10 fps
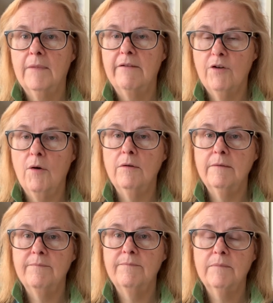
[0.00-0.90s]

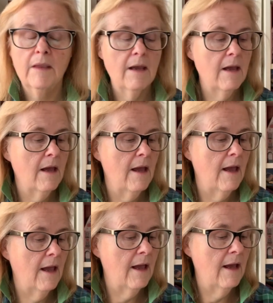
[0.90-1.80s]
phone.
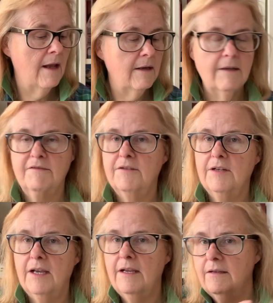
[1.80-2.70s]
And yesterday,